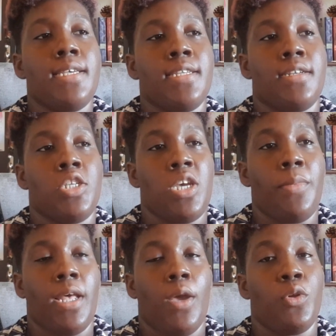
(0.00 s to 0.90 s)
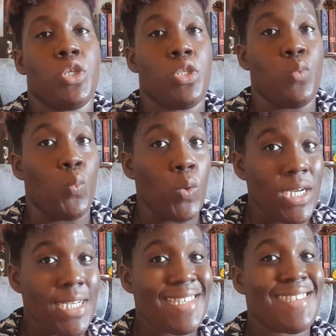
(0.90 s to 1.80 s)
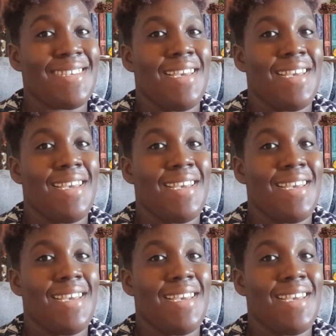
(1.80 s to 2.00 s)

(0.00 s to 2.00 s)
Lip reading: is a Gemini, which is the worst